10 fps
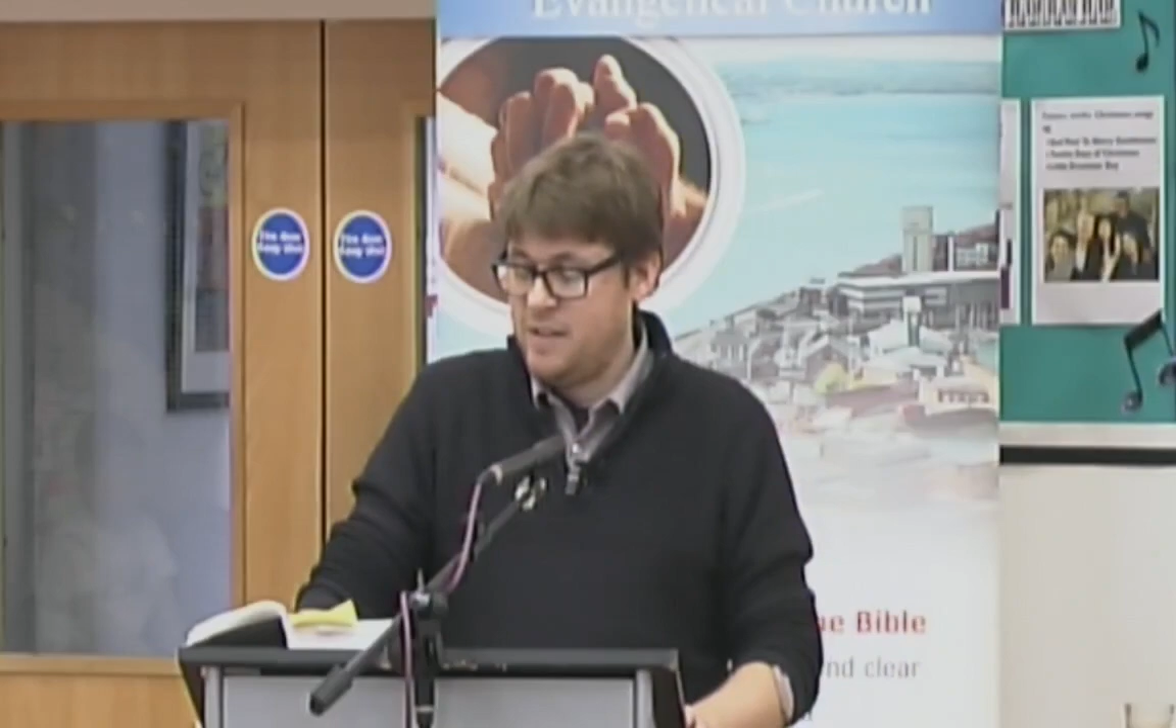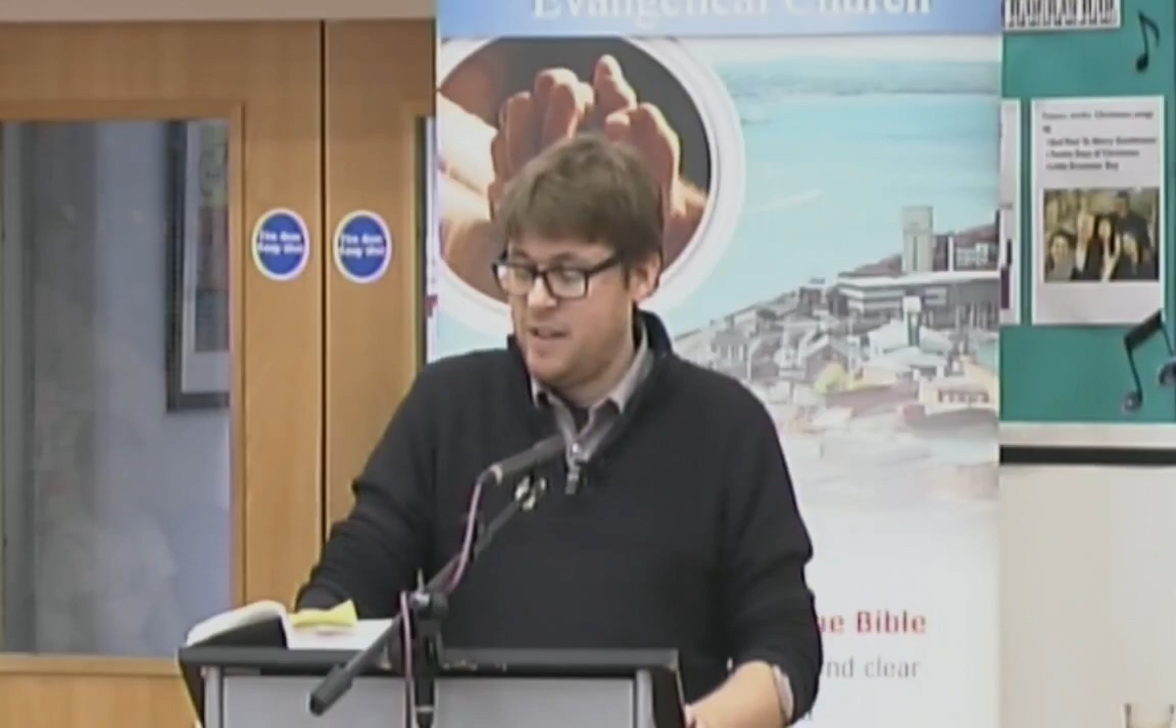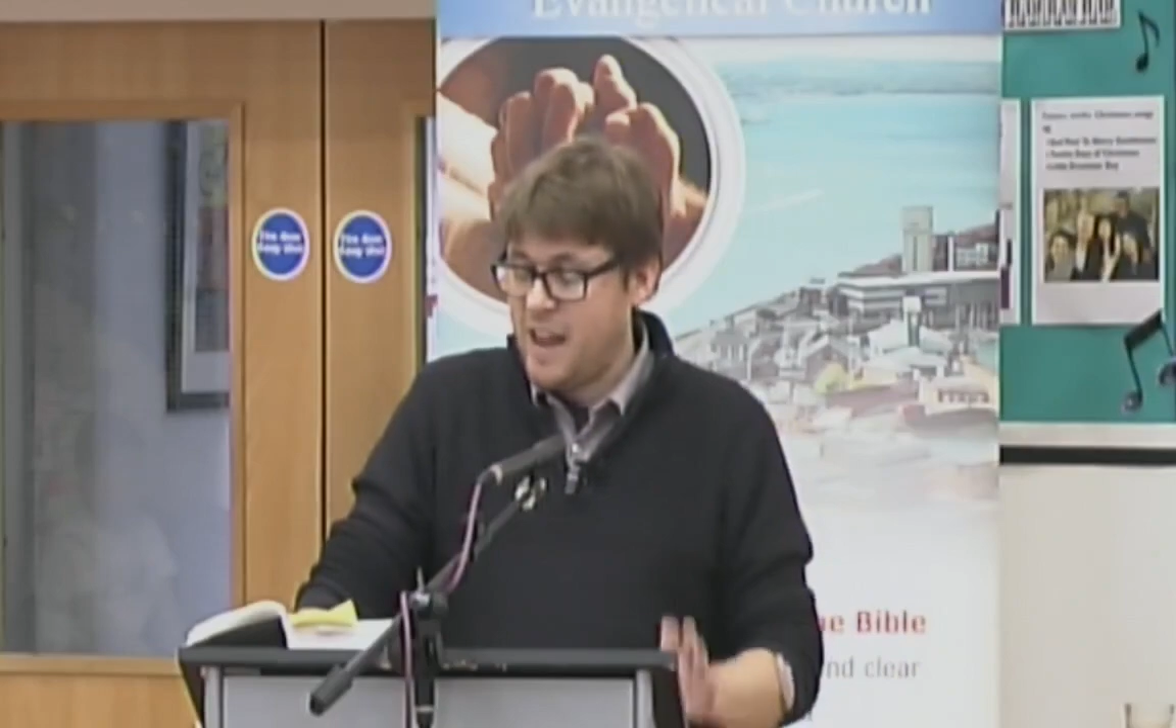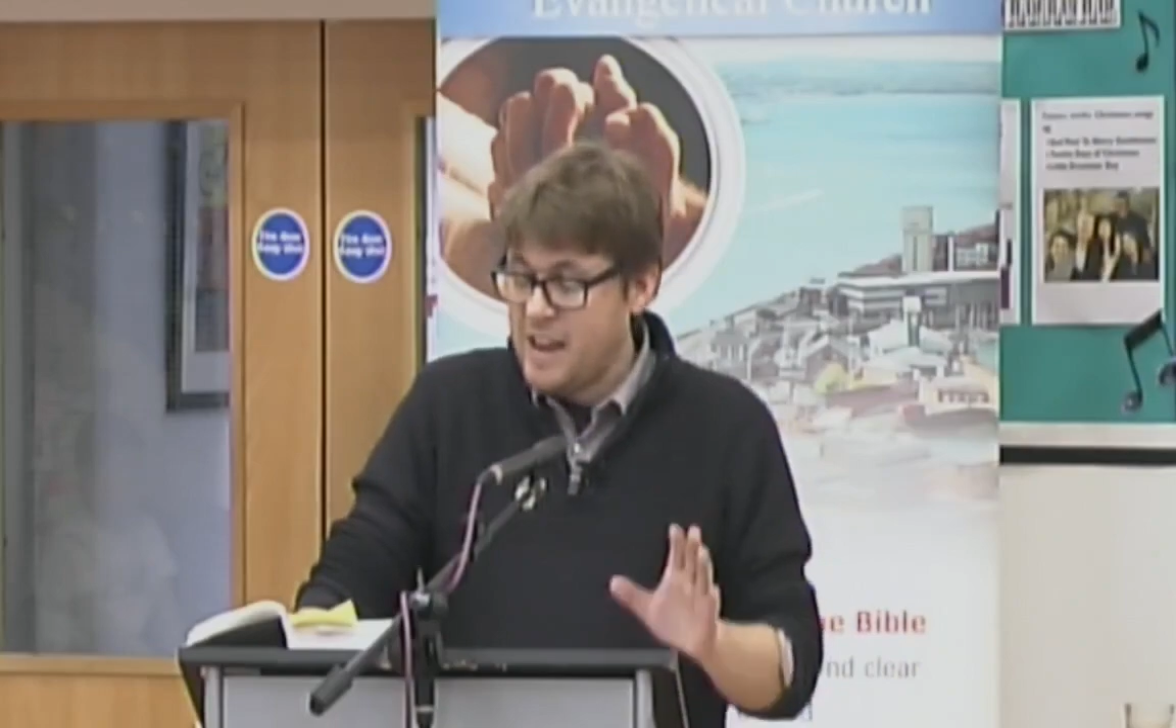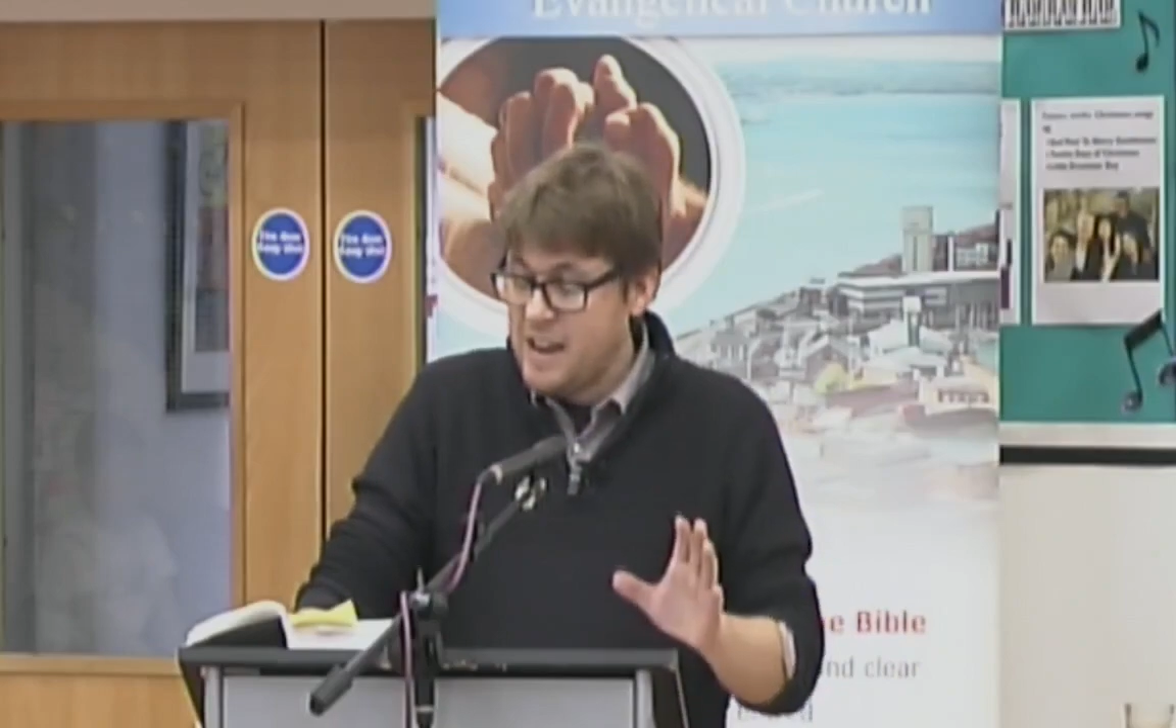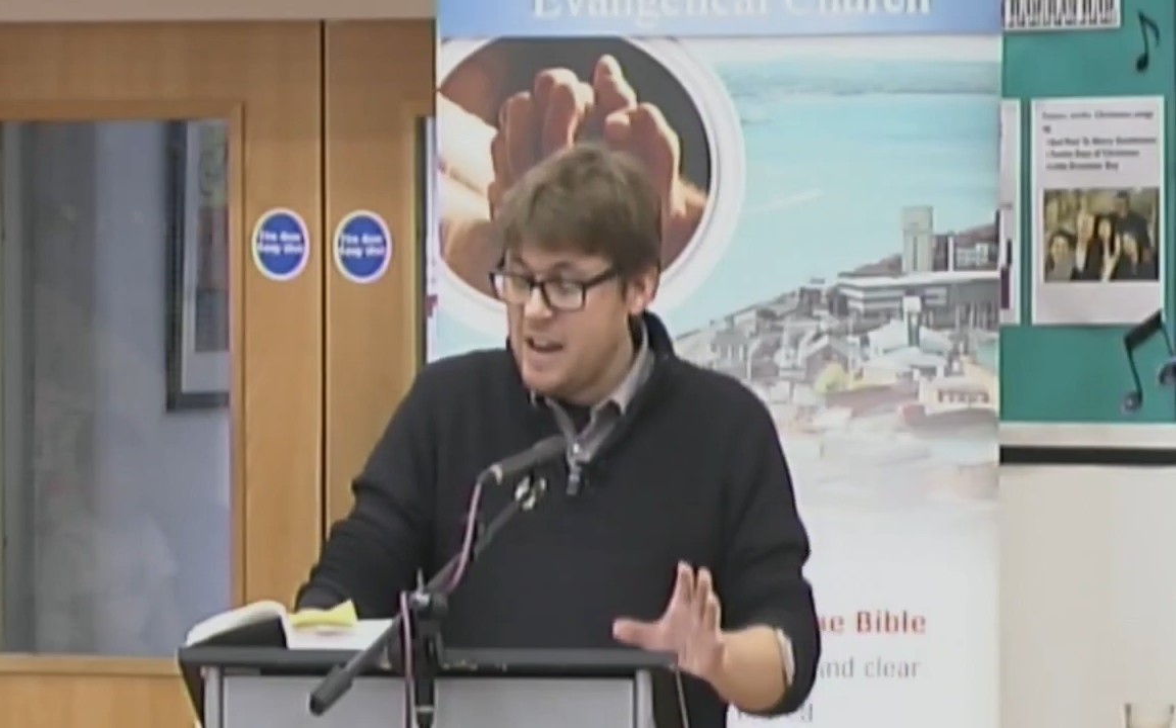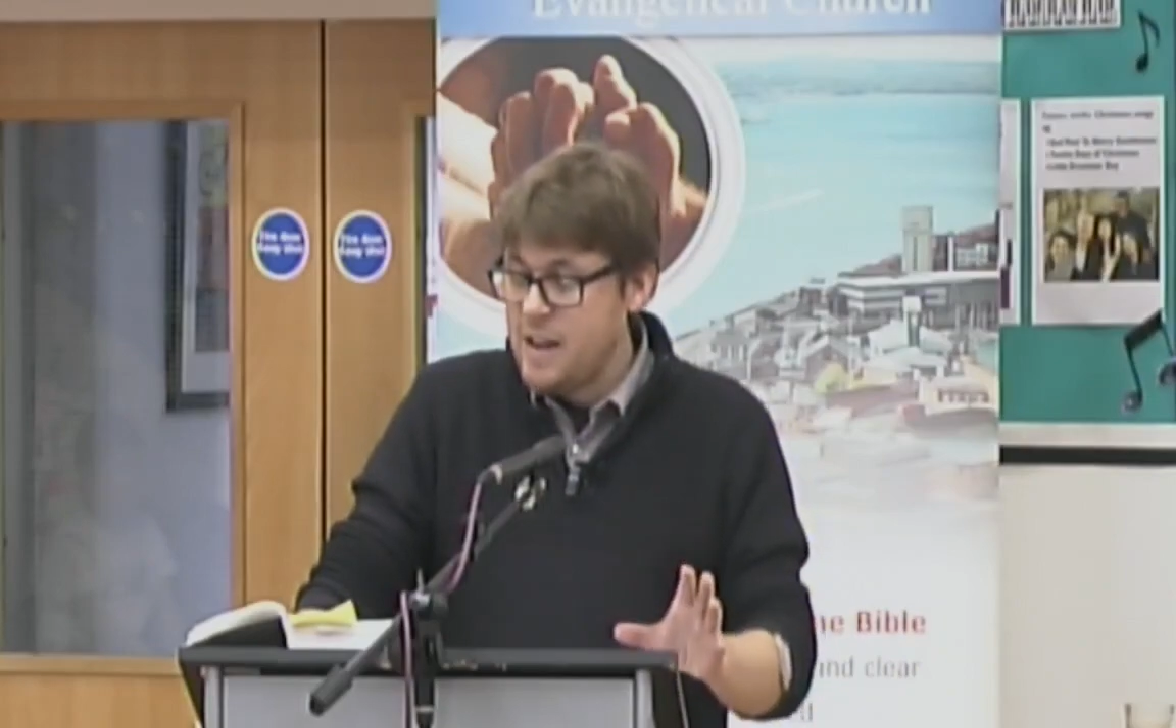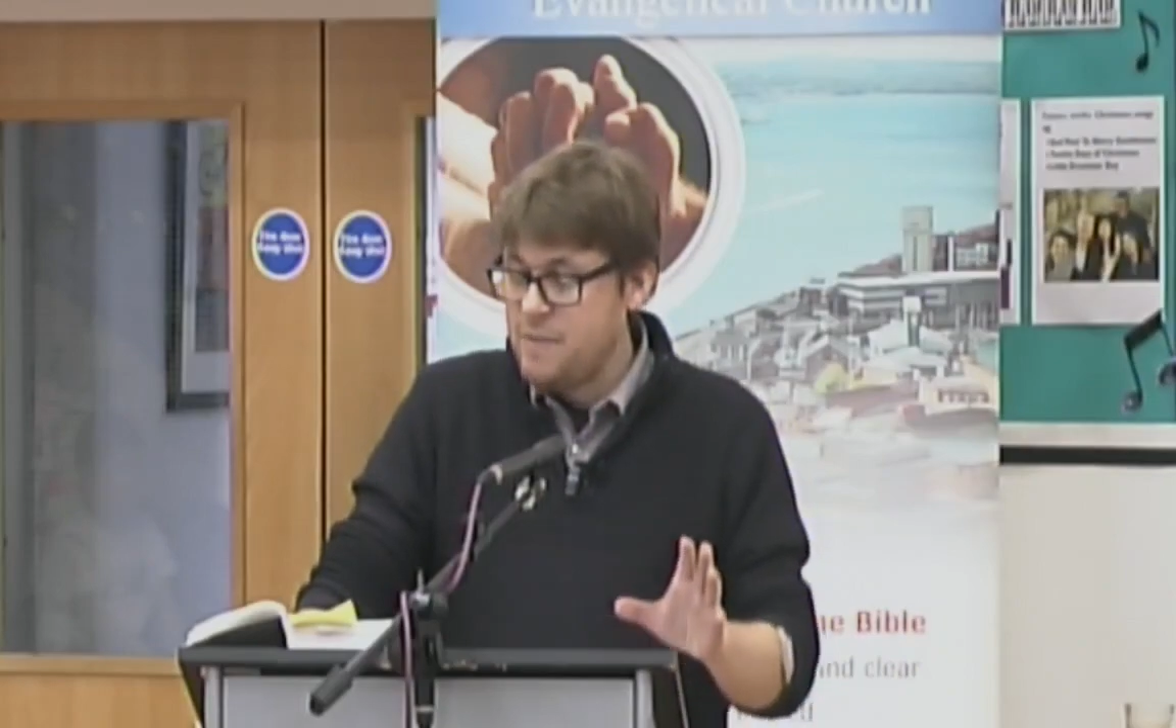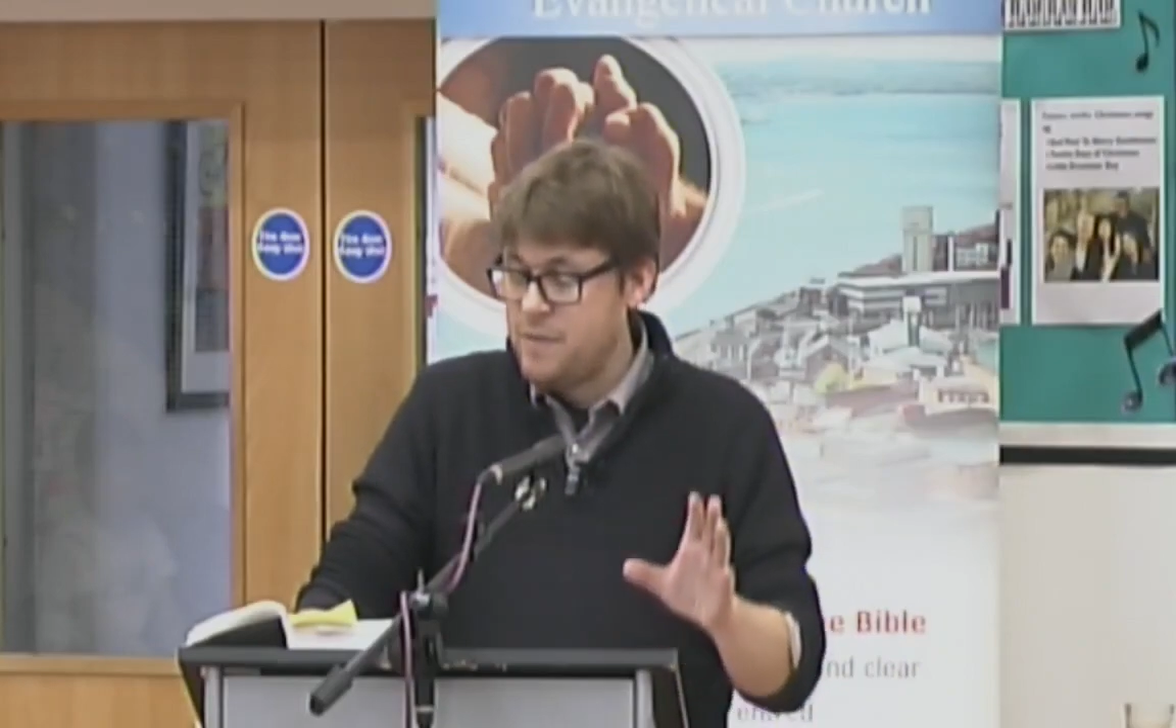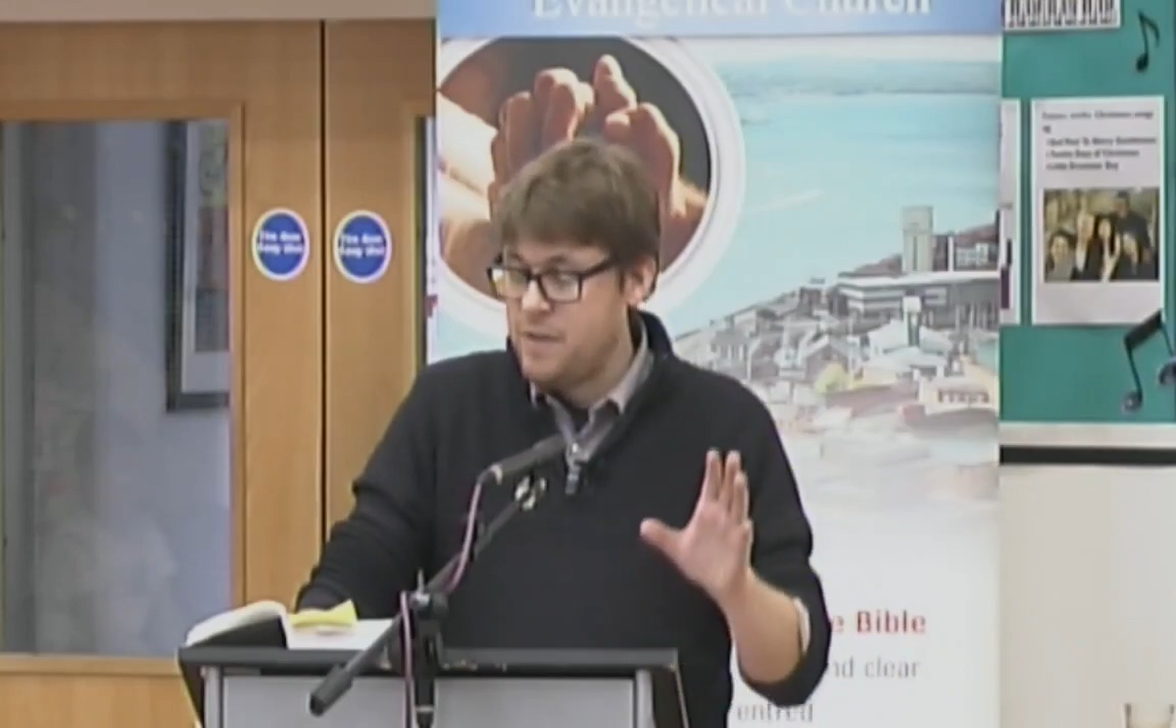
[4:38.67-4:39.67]
He
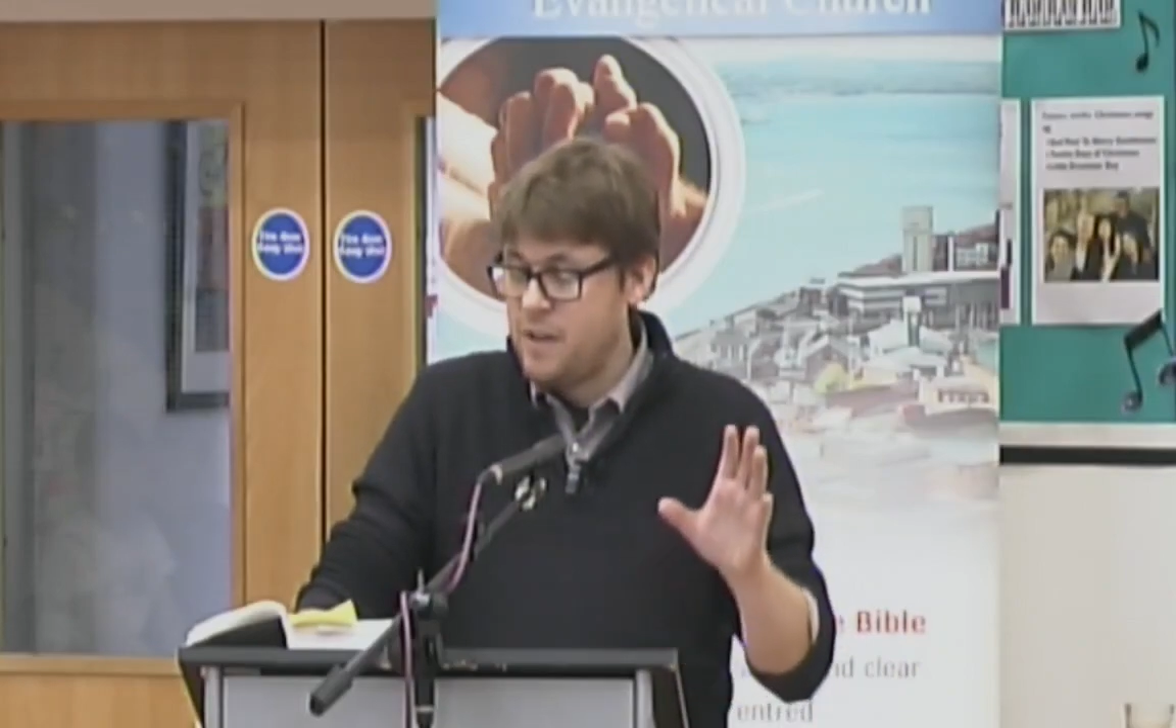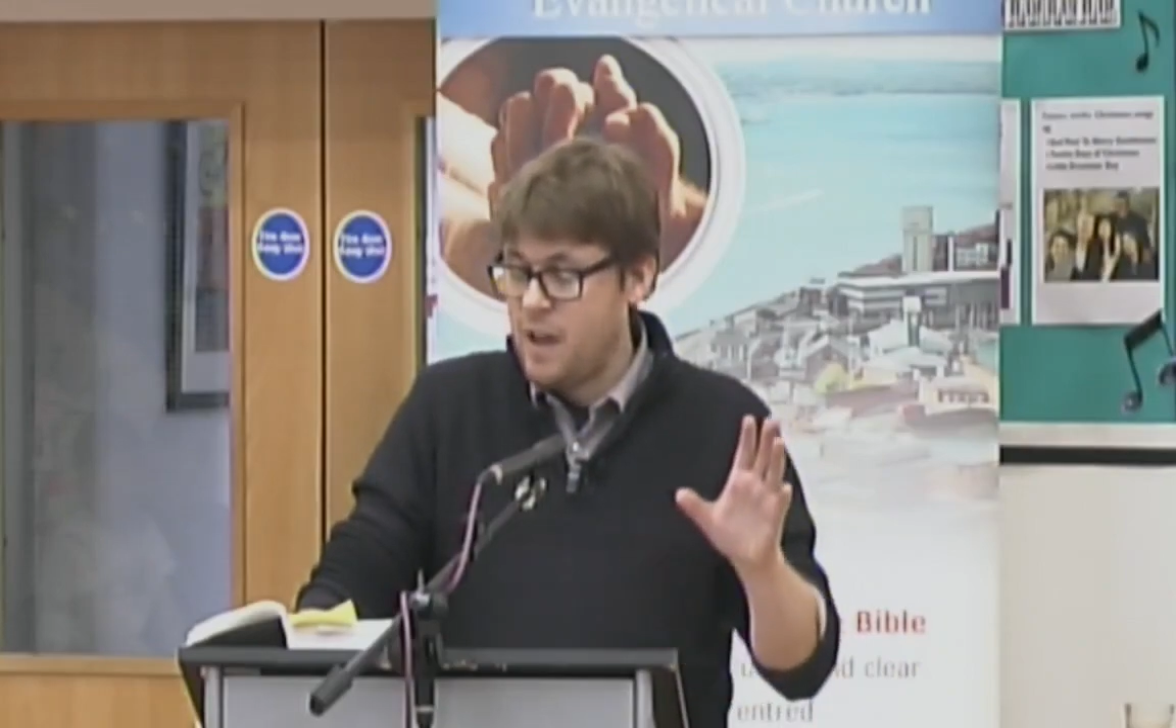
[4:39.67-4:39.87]
lived